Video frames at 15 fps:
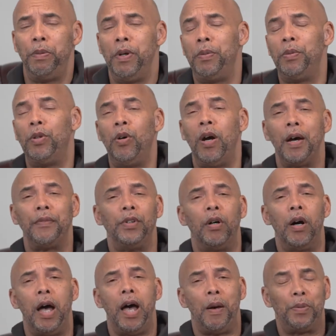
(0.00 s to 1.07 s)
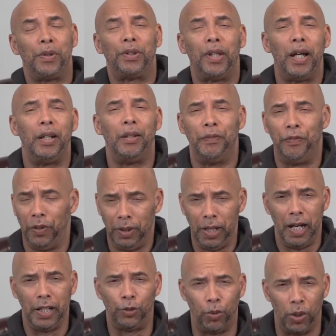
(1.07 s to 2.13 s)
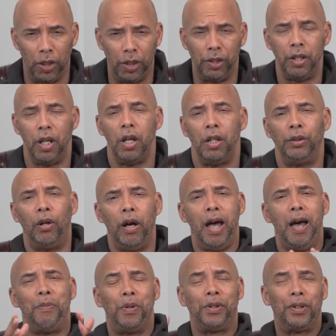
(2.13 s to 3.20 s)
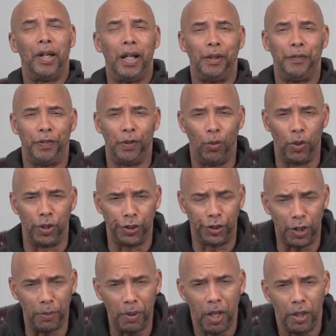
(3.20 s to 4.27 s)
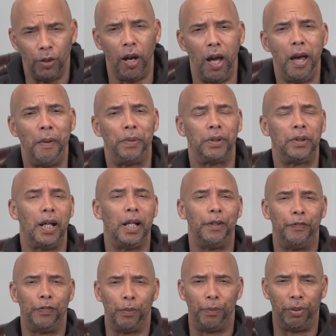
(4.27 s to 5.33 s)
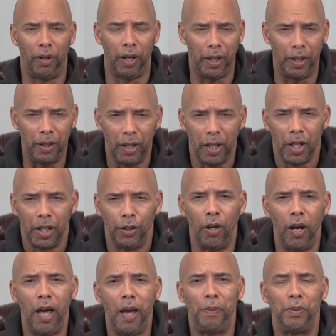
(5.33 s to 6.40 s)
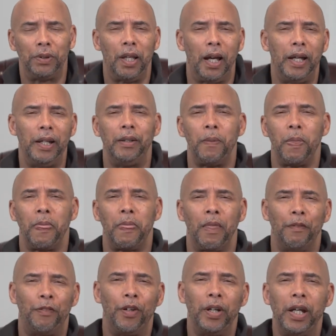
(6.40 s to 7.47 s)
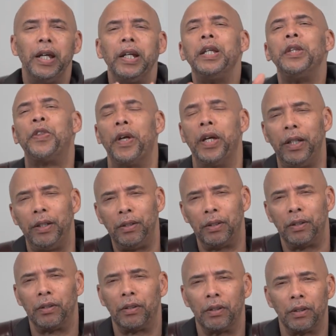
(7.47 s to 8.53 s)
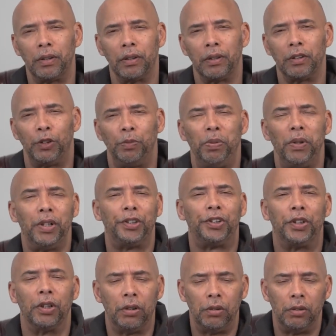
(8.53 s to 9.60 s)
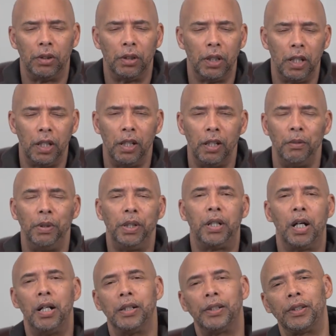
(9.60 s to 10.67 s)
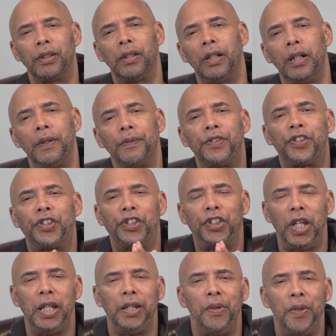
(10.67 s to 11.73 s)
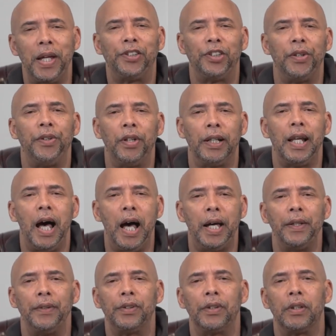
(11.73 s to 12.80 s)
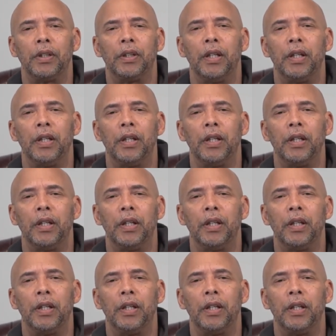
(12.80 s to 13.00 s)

people who have no appetite for God's word, no appetite for worship, no appetite for prayer, no appetite for anything spiritual because of sin that's in their lives.